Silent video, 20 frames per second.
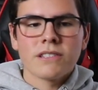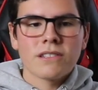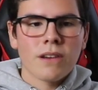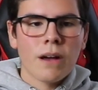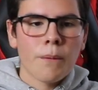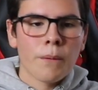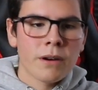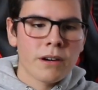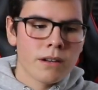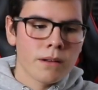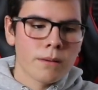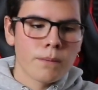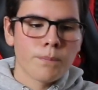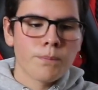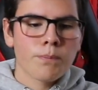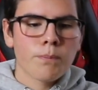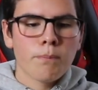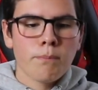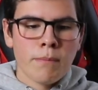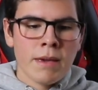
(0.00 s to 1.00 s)
So I wanted to
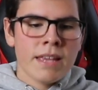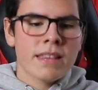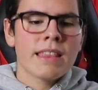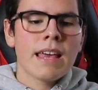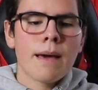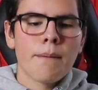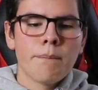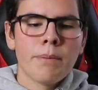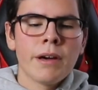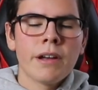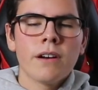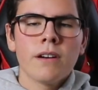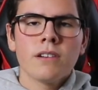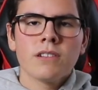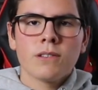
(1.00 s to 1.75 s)
make that better.